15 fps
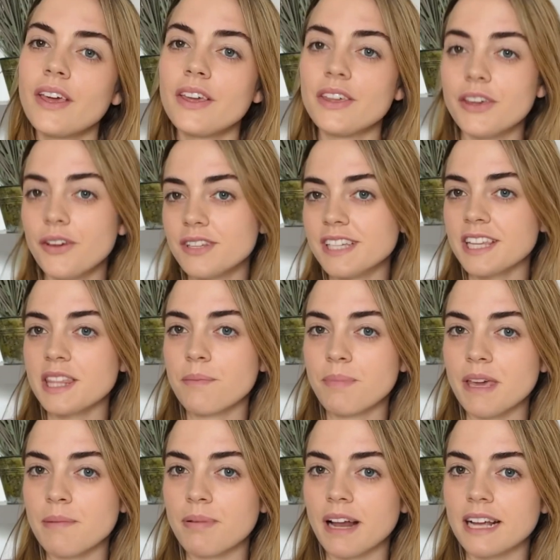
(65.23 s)
Using the
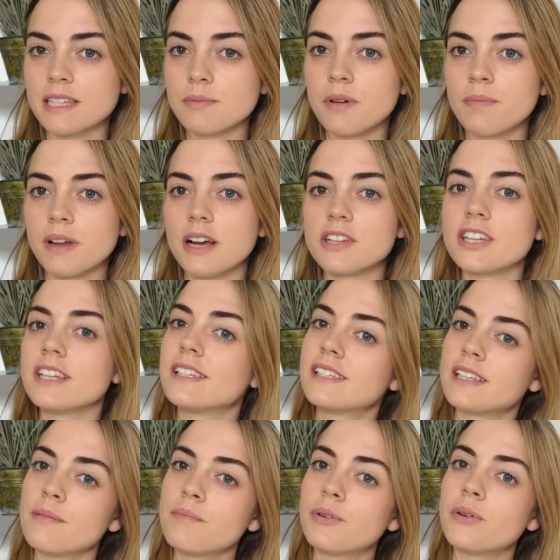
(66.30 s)
B-Plasma Blush is
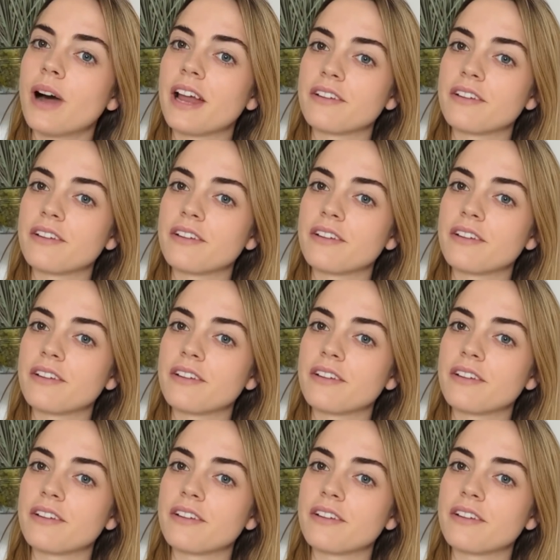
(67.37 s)
simple and